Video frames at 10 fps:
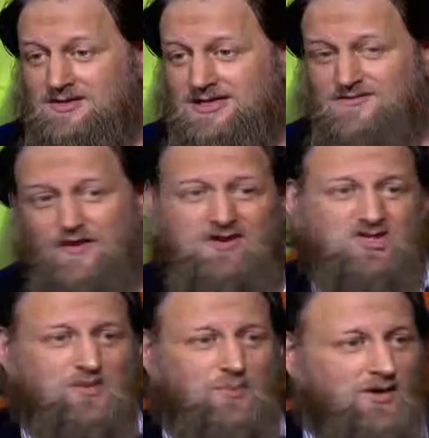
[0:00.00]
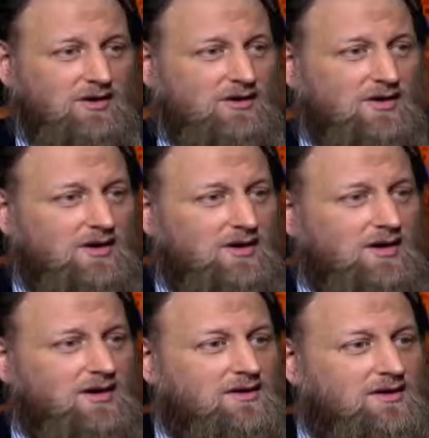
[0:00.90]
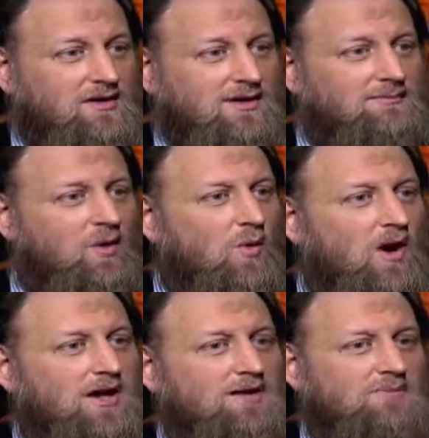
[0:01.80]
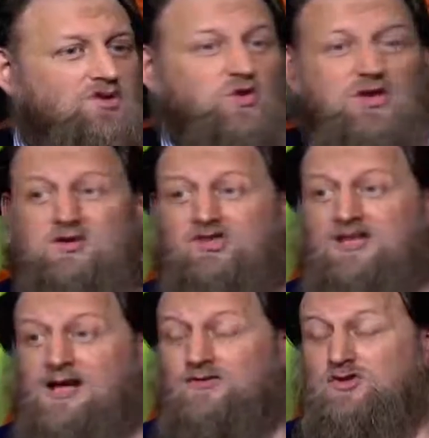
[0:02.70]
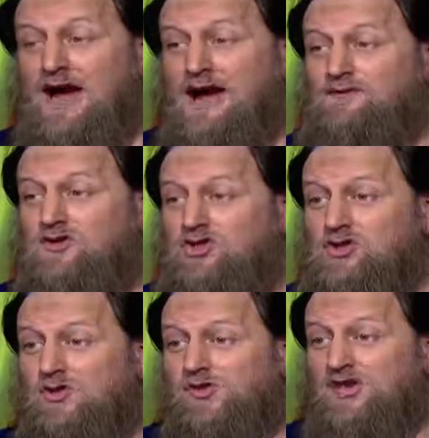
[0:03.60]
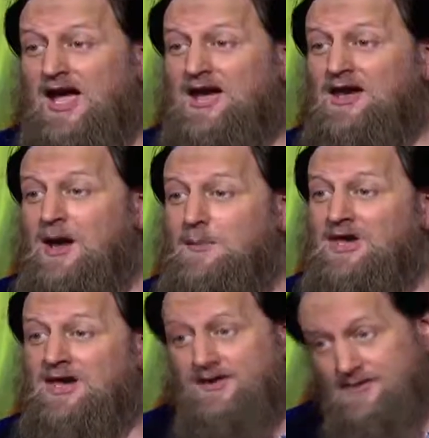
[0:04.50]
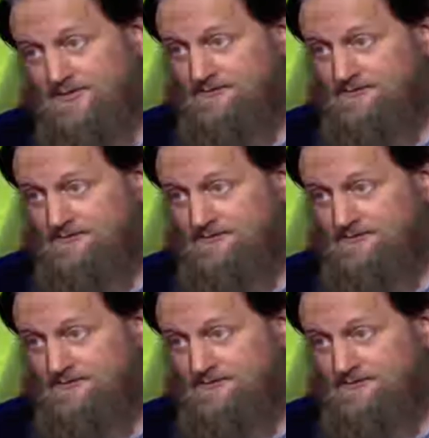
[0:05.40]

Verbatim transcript: is very simple. Number one, between yourselves, you have to choose an amir.